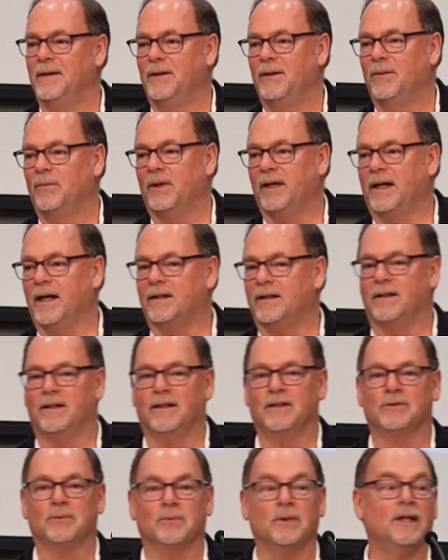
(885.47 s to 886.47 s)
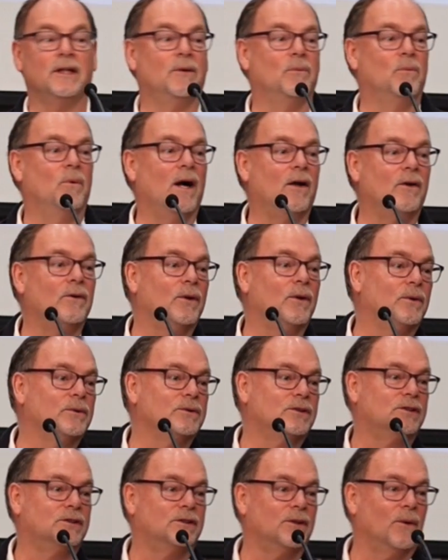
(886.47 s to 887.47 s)
we get to this really well known
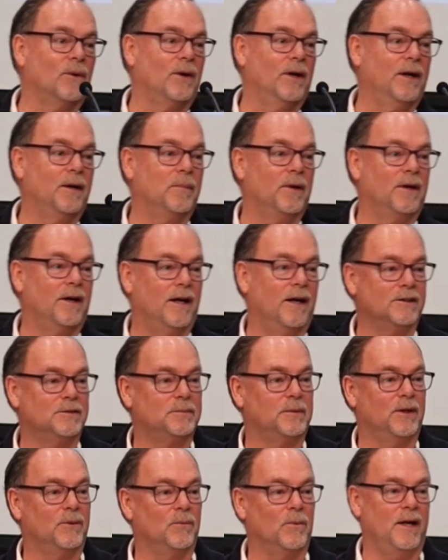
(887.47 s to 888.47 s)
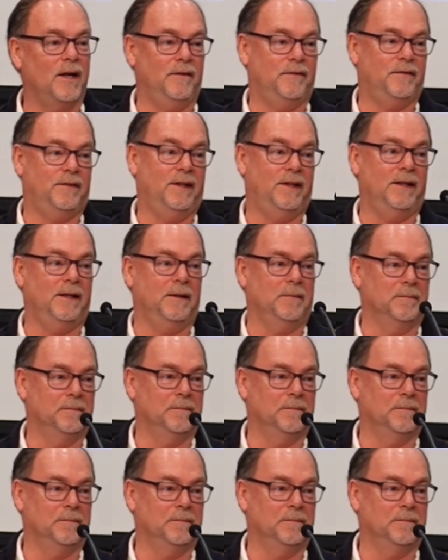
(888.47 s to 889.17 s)
story about a husband and wife team